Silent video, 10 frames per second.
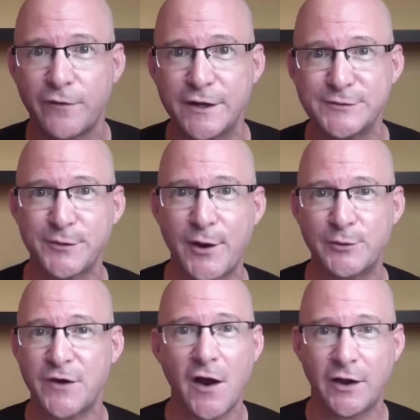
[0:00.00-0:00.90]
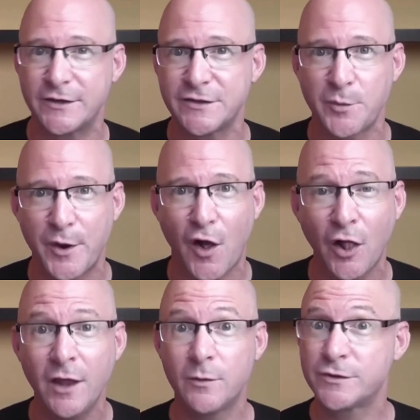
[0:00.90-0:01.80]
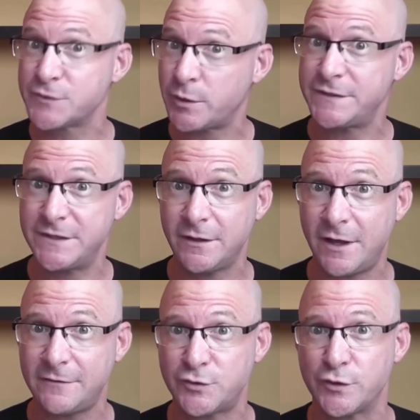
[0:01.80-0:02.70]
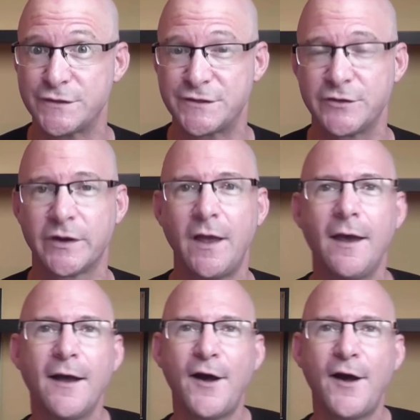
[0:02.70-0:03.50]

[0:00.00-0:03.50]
face without talking to them at all, which is what I see a lot of tourists doing,